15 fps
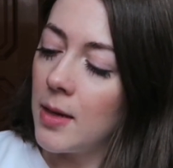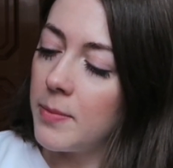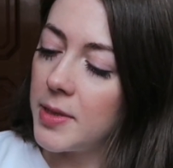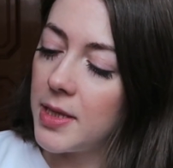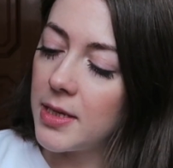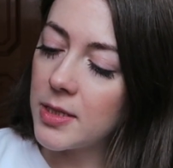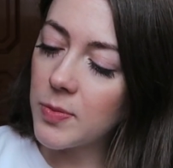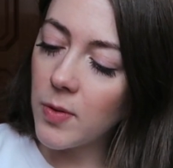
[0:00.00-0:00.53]
But
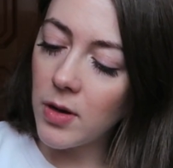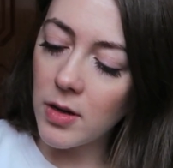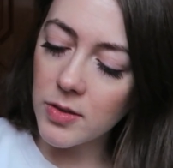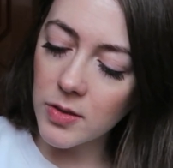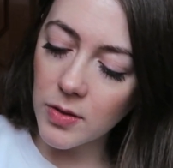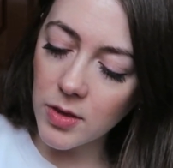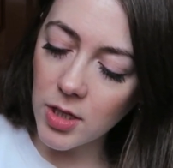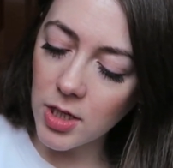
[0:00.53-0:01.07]
this was
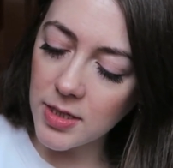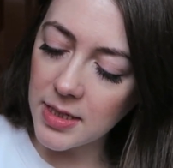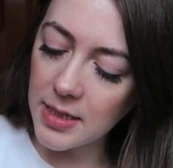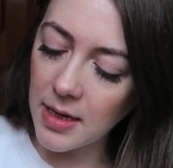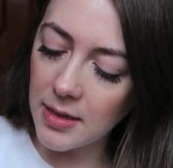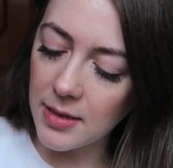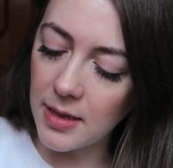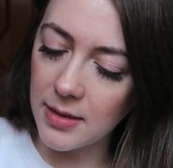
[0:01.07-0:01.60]

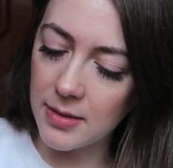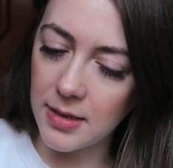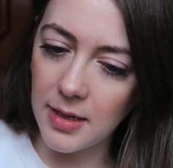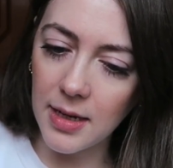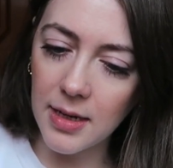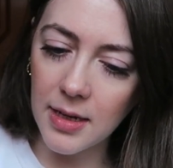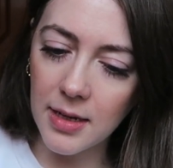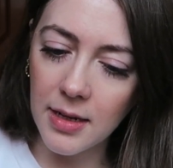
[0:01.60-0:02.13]

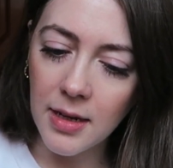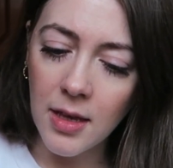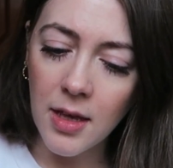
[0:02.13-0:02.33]
$39.99.